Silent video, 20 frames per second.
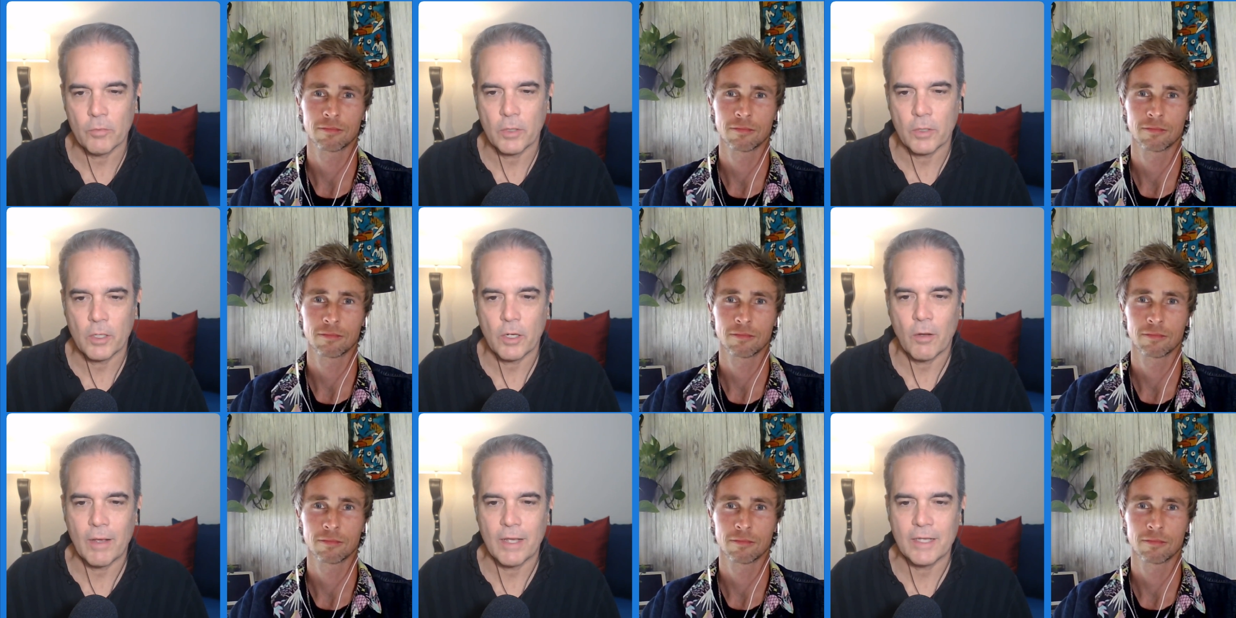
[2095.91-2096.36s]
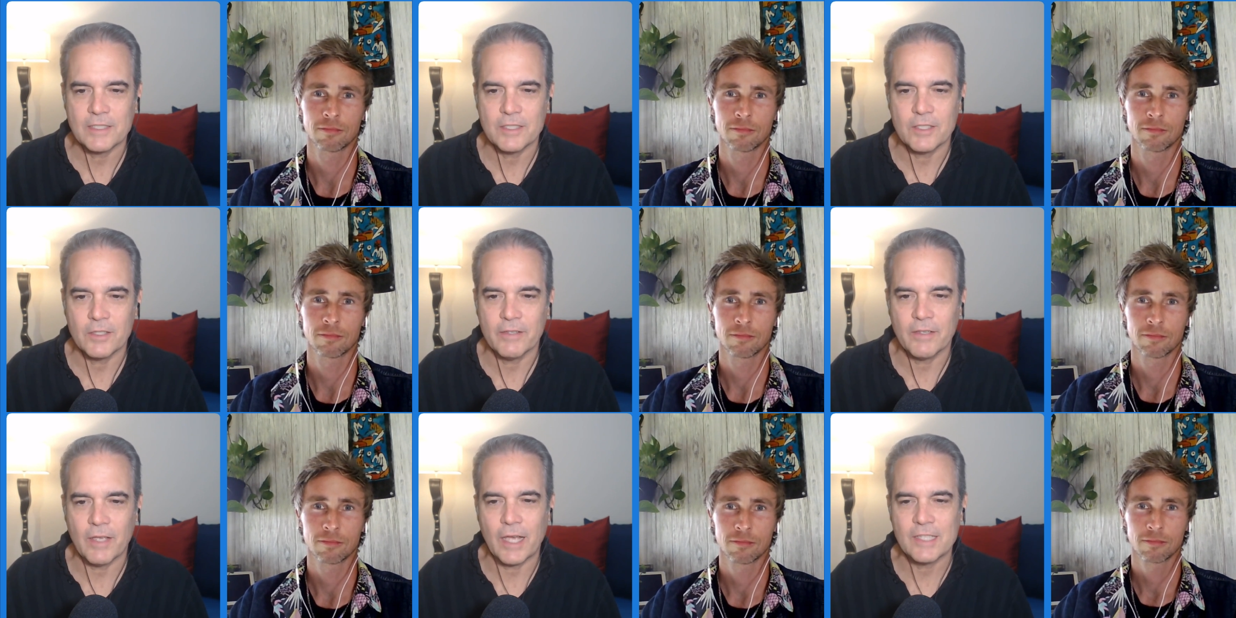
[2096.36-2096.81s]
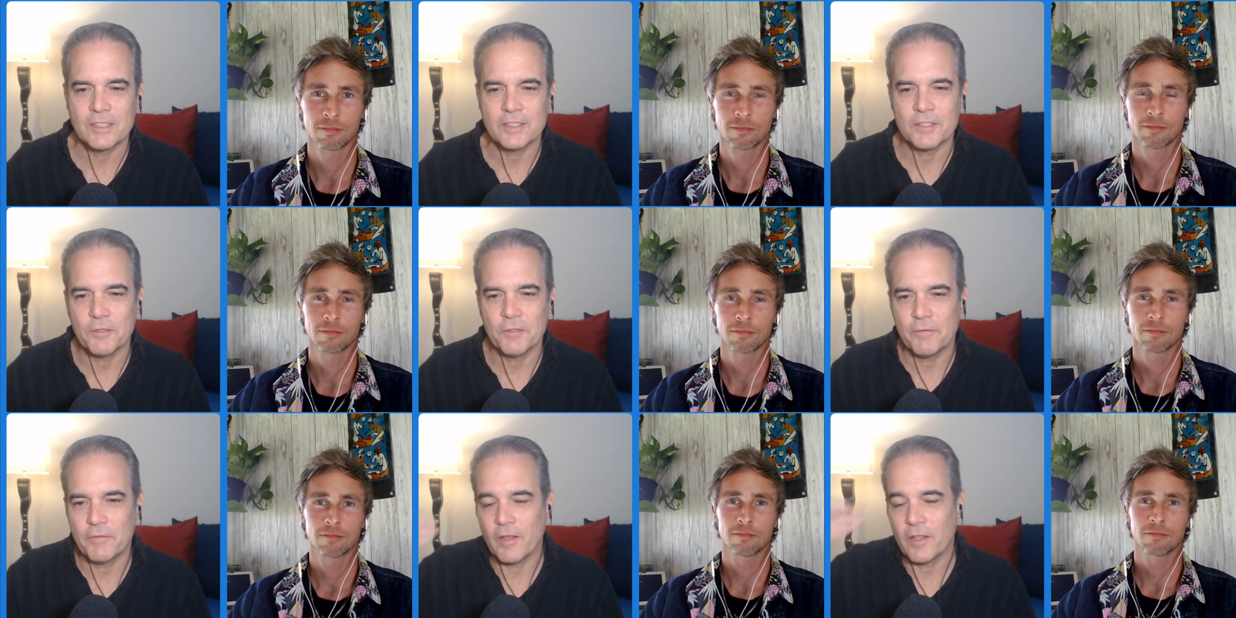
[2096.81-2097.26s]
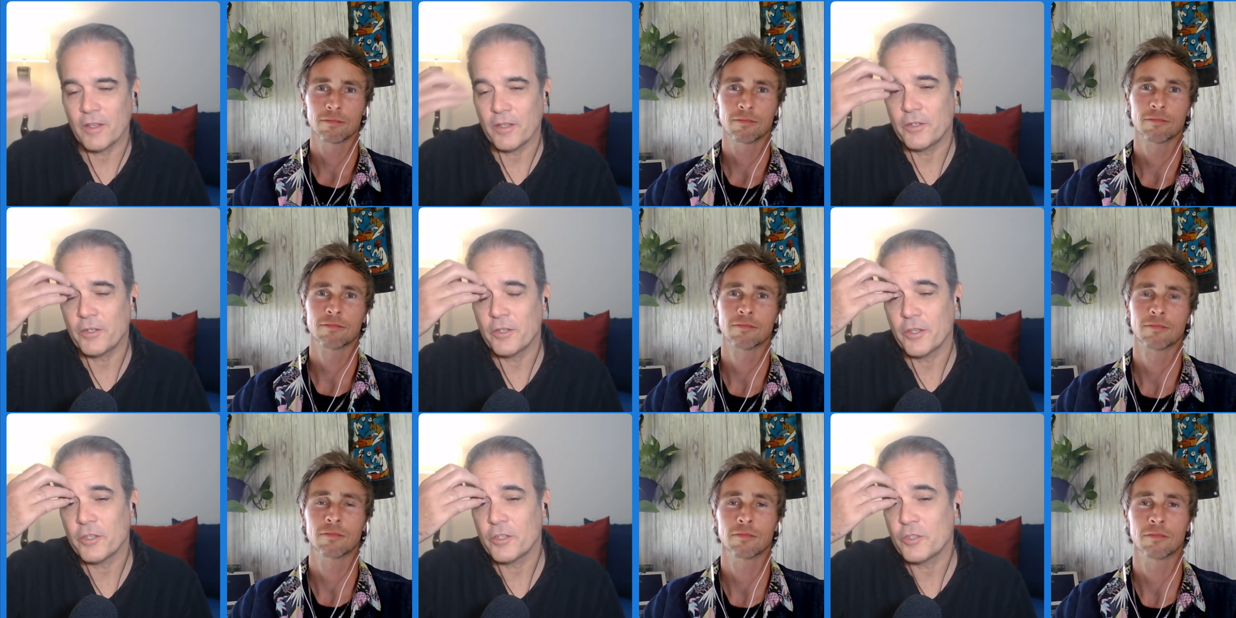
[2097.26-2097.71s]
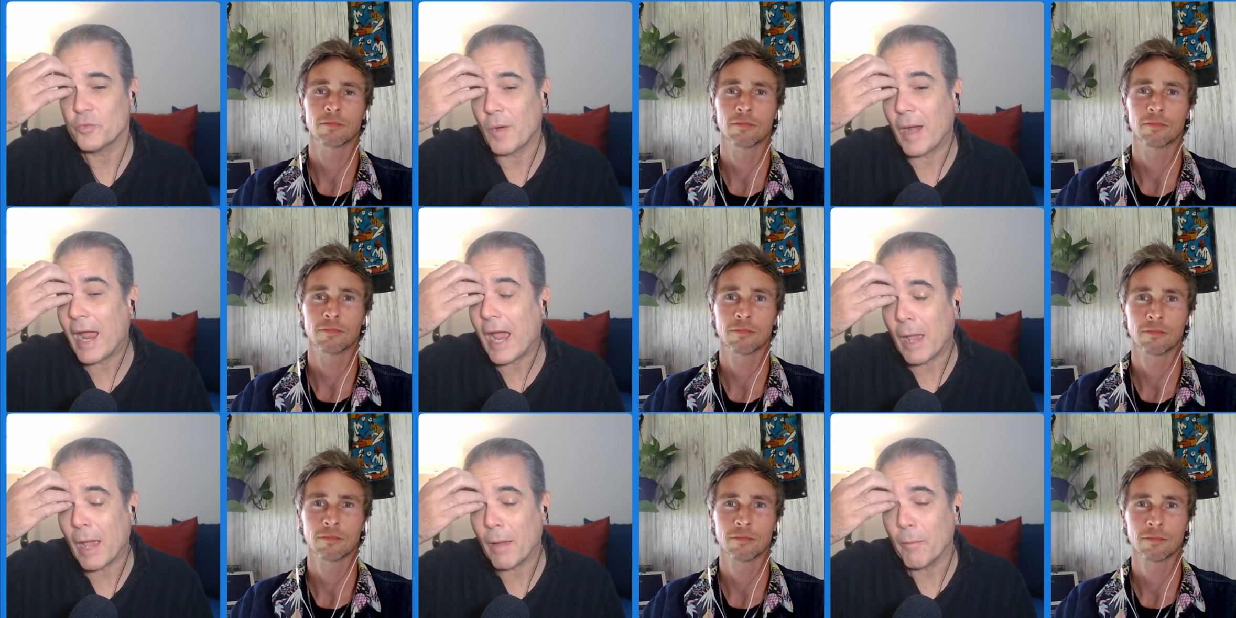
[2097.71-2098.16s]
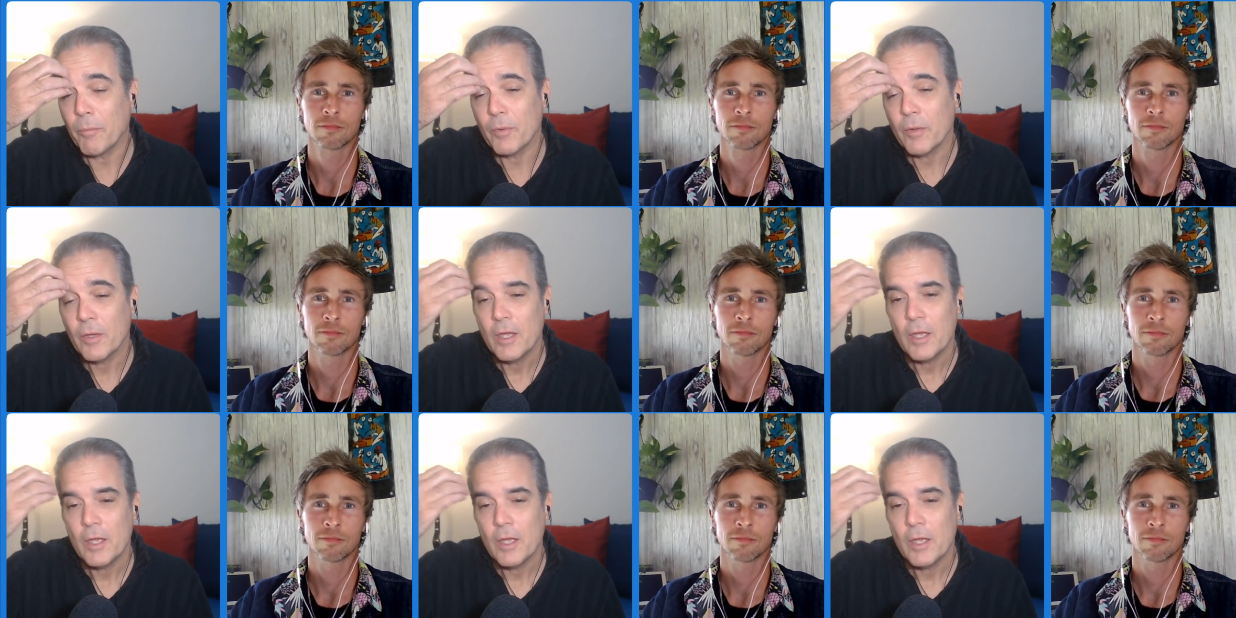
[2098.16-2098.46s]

Speaker 1: You know, I still I still fall into the trap